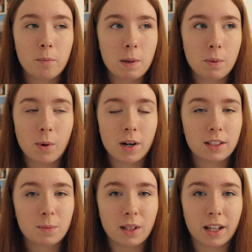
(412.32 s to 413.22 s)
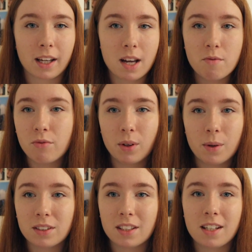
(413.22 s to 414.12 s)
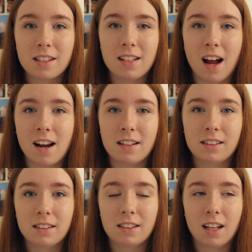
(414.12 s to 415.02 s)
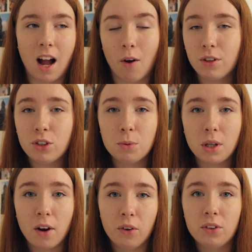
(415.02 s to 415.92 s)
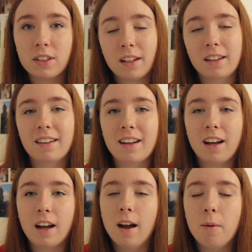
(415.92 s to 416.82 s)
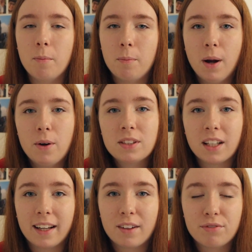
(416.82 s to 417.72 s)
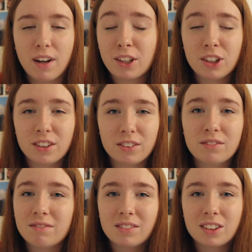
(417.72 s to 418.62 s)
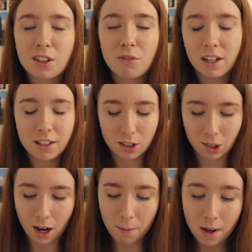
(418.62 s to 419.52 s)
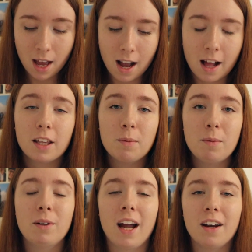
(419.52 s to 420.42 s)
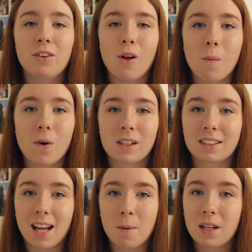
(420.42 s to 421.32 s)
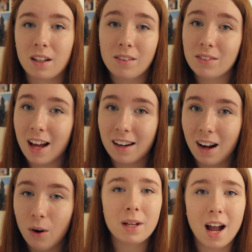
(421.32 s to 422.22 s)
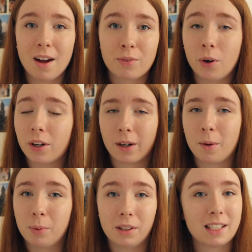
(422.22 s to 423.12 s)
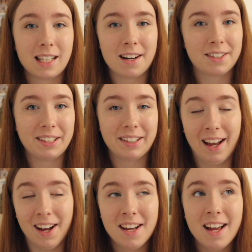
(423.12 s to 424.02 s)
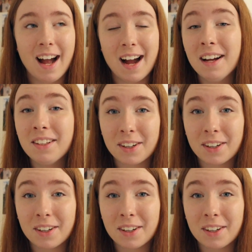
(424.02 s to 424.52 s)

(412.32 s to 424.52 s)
people wanting to be like influencers and have YouTube channels and post like fashion stuff on Instagram. I think people are getting a lot more accepting of that now. But yeah, I've gone on a complete tangent there. I highly